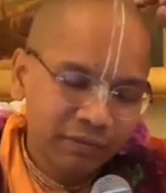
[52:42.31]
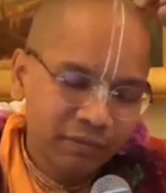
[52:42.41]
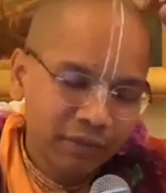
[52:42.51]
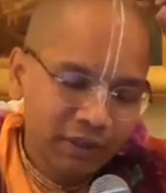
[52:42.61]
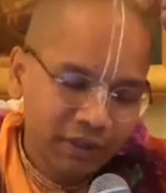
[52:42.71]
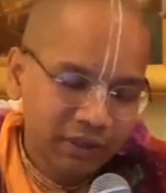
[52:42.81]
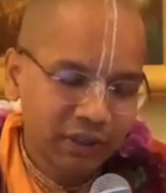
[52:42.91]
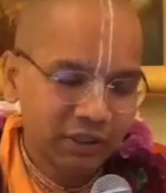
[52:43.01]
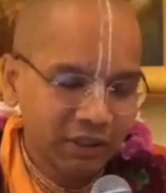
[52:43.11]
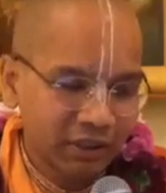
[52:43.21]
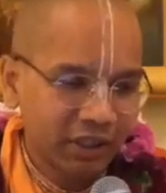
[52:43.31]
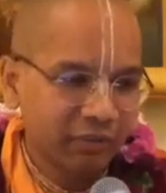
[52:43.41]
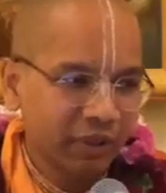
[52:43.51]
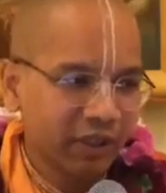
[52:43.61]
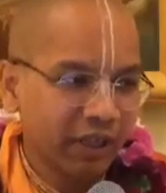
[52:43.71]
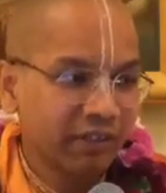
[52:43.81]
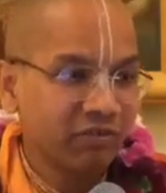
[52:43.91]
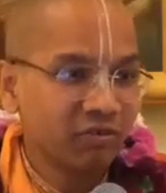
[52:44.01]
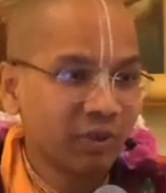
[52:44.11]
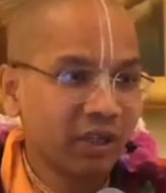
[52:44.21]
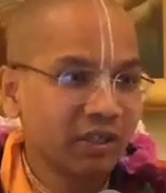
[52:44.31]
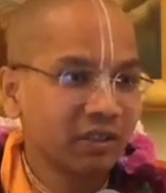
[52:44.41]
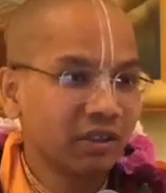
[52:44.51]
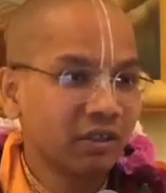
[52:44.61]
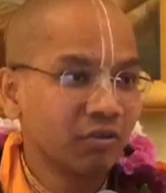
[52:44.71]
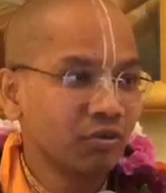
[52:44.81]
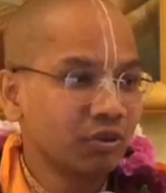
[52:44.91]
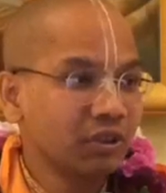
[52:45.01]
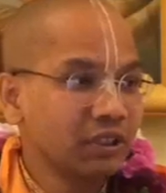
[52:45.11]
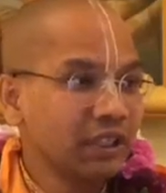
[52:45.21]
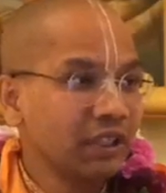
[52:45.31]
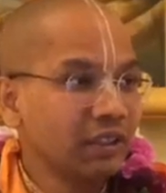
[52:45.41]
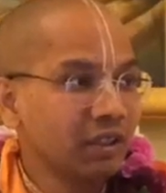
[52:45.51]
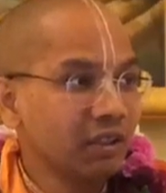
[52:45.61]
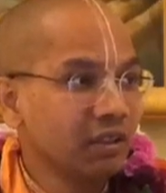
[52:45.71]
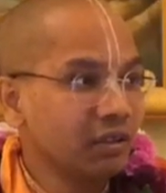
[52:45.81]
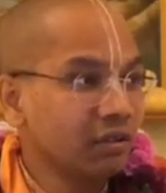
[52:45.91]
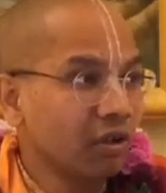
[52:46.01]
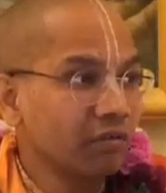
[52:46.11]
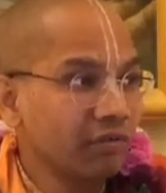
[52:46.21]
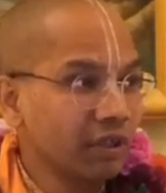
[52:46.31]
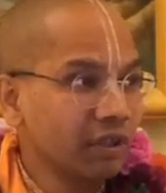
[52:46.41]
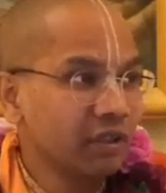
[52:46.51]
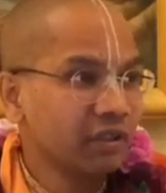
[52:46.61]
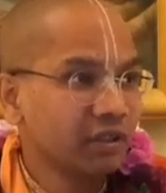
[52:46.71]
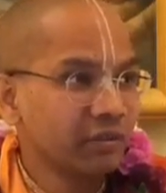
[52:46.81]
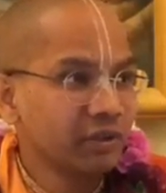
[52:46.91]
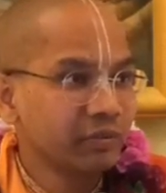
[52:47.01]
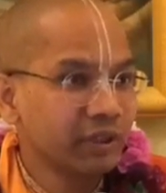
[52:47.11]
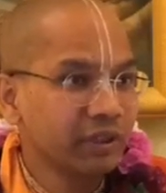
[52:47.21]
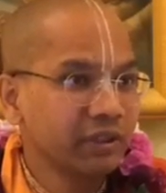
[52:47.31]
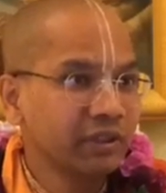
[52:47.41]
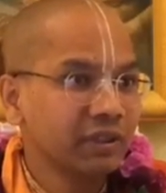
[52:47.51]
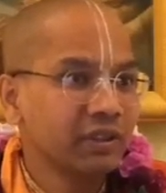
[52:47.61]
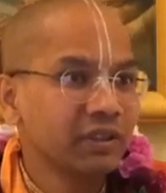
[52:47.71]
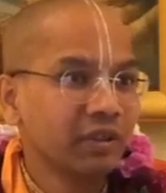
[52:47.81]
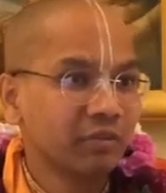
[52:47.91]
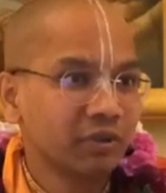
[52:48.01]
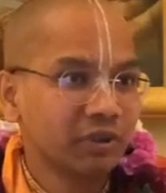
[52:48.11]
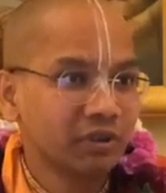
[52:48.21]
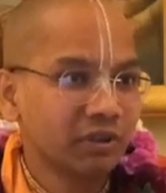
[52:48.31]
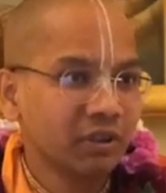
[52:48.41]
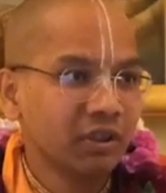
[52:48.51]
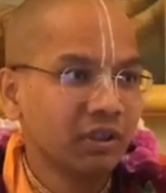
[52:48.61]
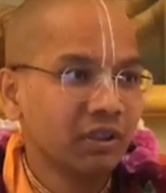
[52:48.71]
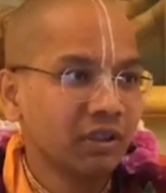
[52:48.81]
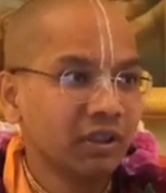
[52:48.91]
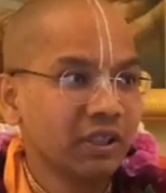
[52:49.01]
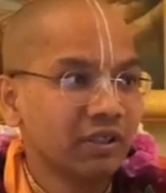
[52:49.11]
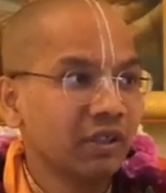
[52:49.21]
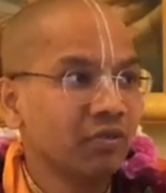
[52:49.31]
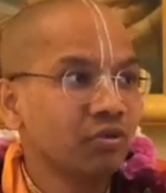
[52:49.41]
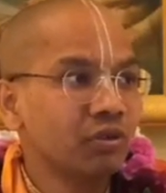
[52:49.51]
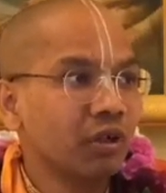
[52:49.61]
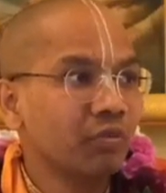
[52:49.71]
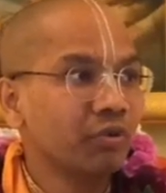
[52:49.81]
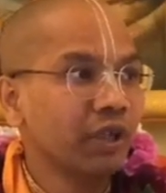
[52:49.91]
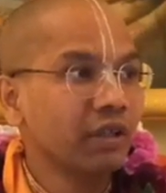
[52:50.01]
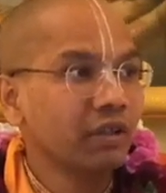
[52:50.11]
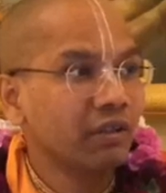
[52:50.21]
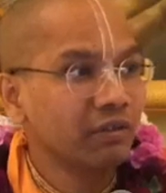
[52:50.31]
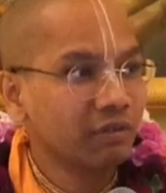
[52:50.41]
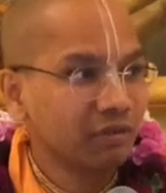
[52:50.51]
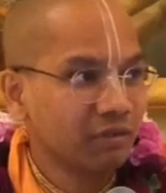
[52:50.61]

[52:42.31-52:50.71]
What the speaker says: Bhaktisiddhanta is saying, my lifespan is reduced seeing the conflict among my disciples. It has reduced up to 10 years.